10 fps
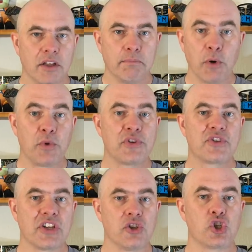But with
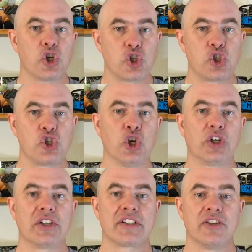such
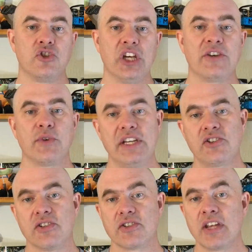short
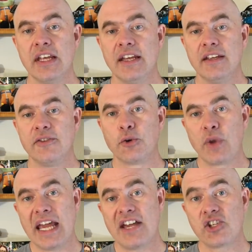generations, the
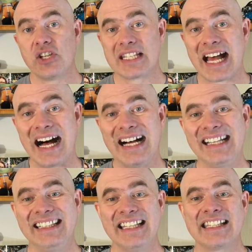reaction is
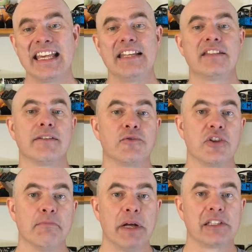highly sensitive
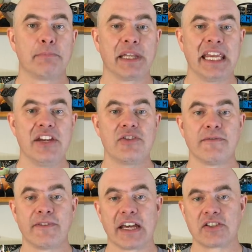to the multiplication
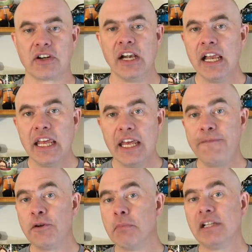factor.
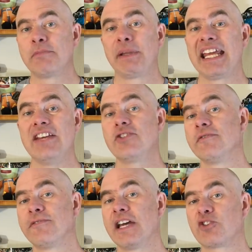If your
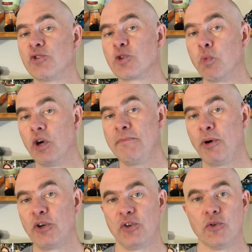multiplication factor is
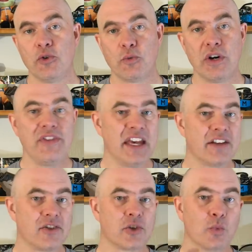1.01, that
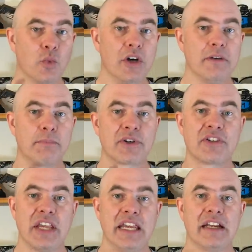is just
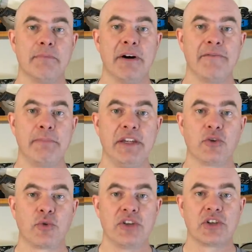1% above being
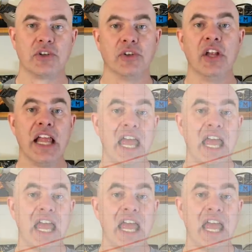critical,